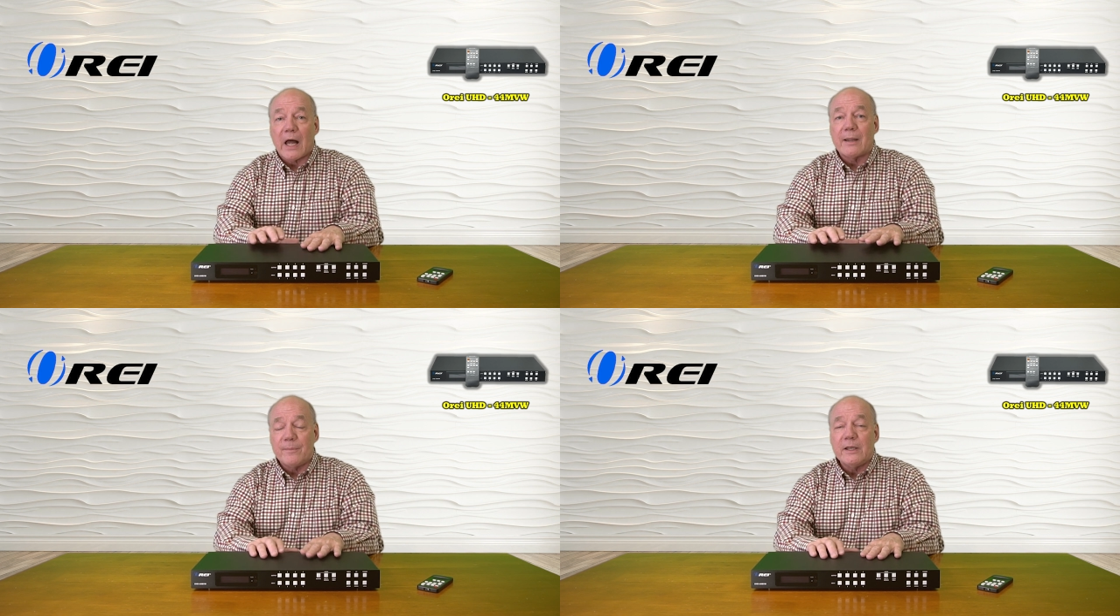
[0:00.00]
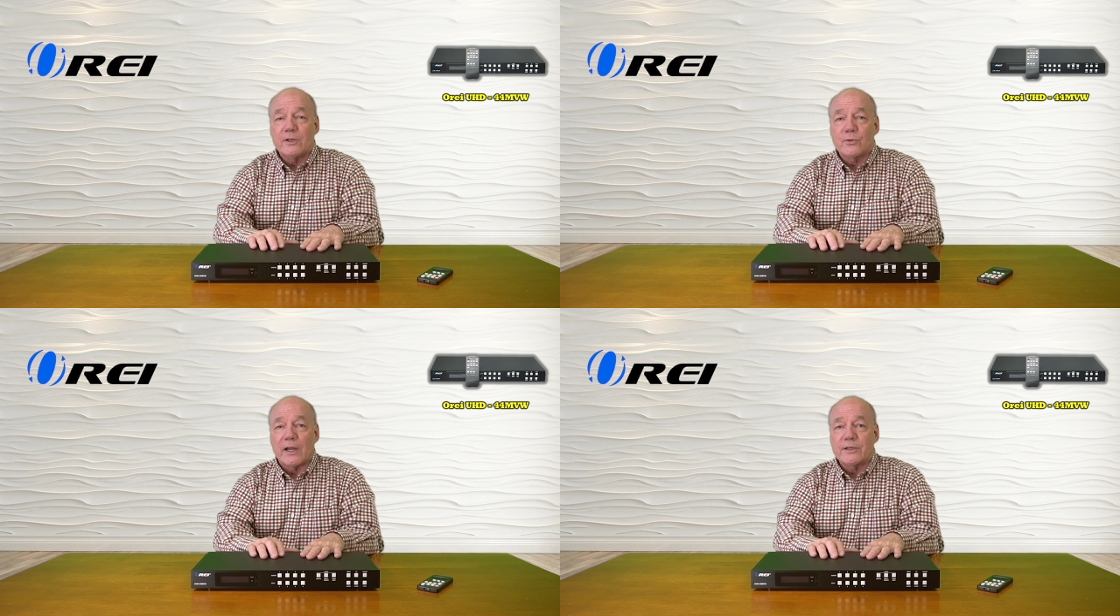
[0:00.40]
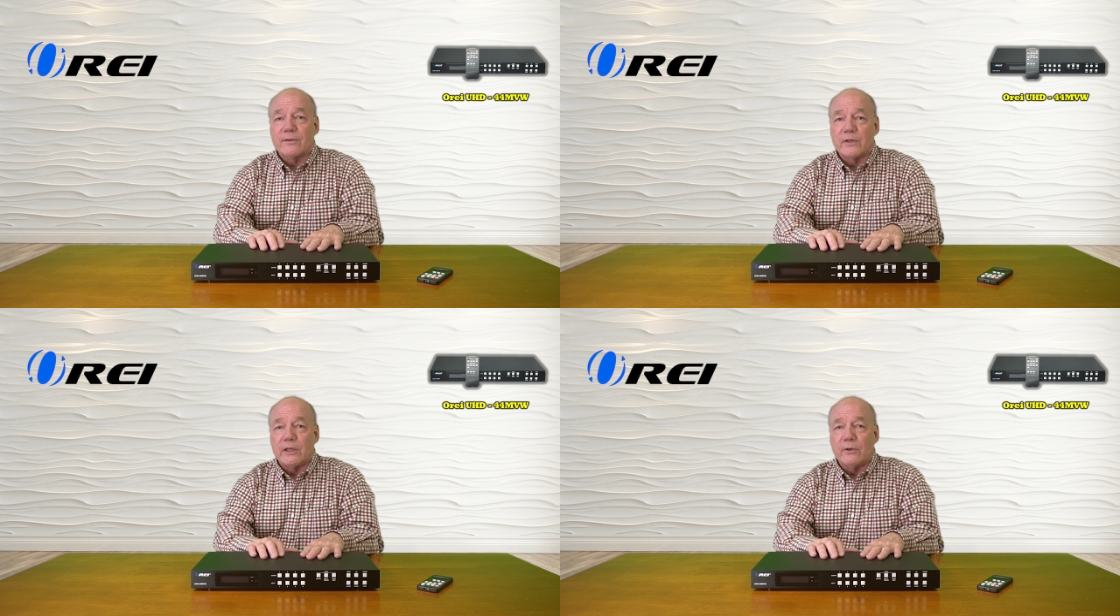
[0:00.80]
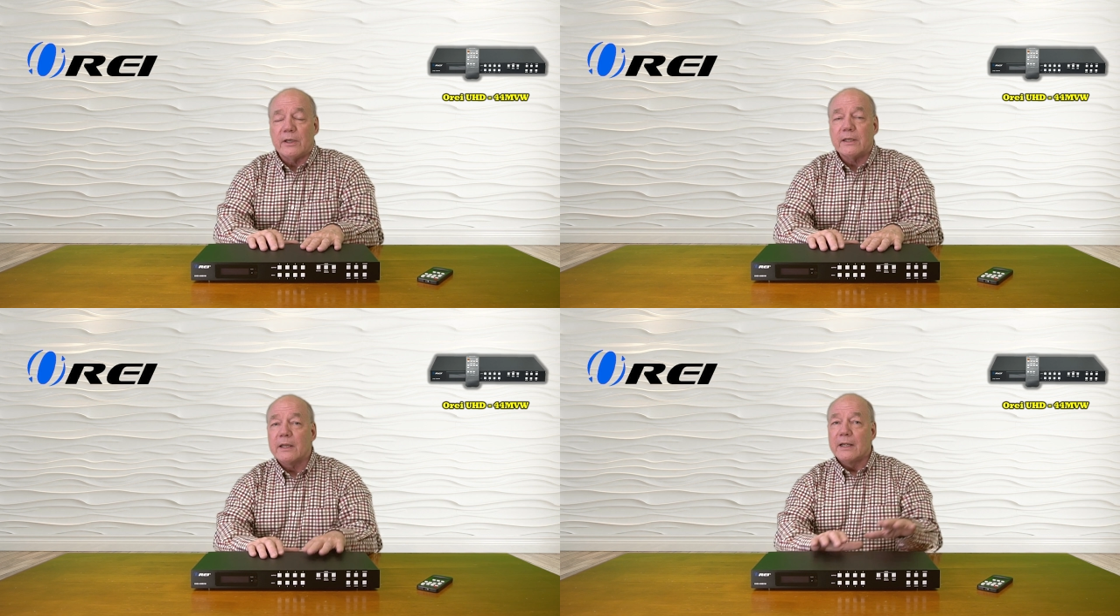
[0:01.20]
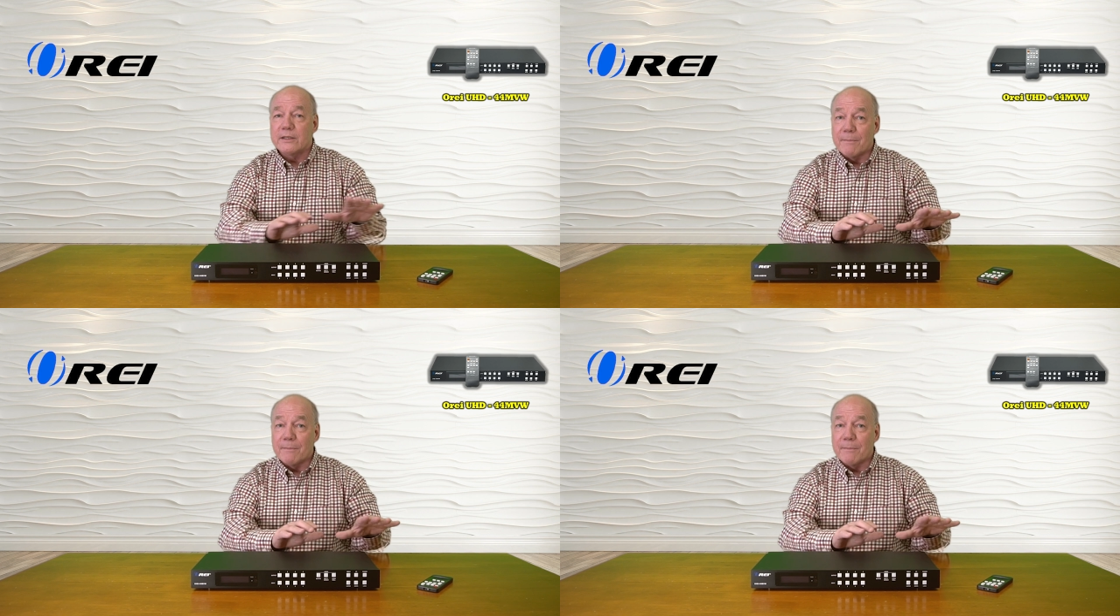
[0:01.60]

IP address of the unit to